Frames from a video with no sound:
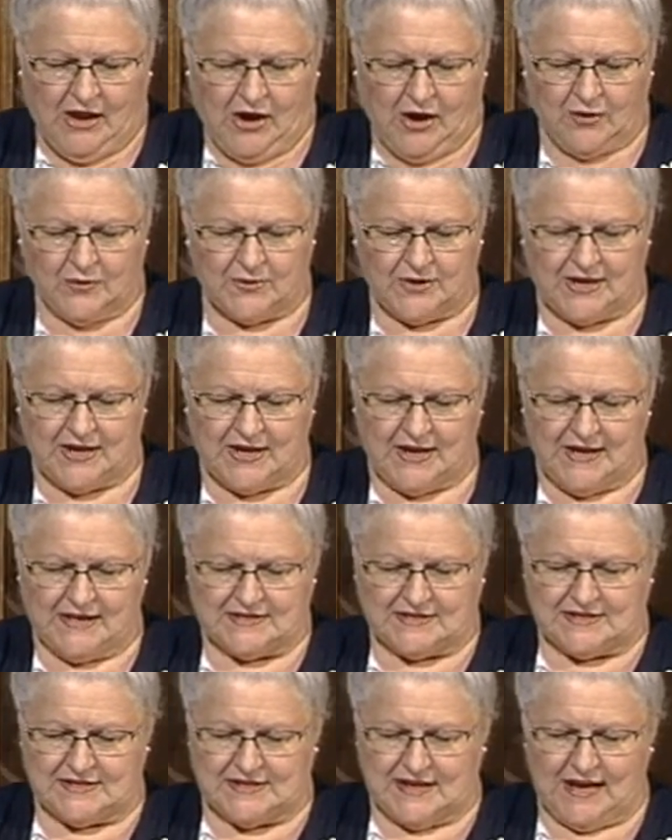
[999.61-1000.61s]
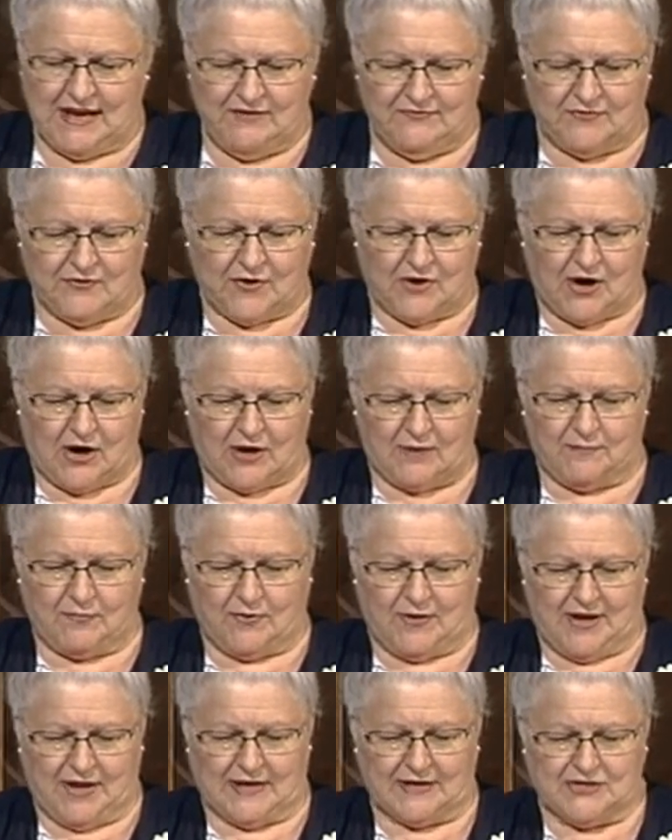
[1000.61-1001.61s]
Okay, today for our
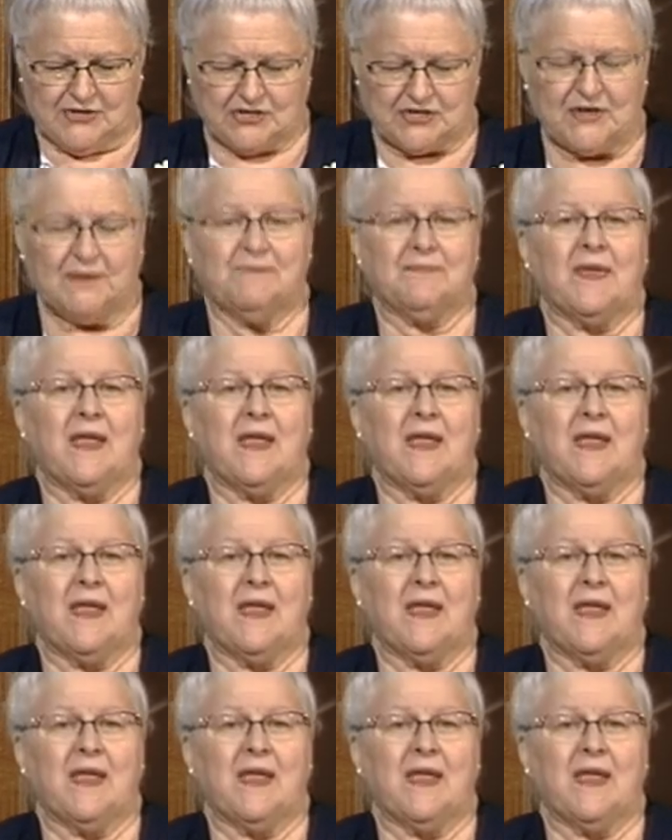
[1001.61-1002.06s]
bridge.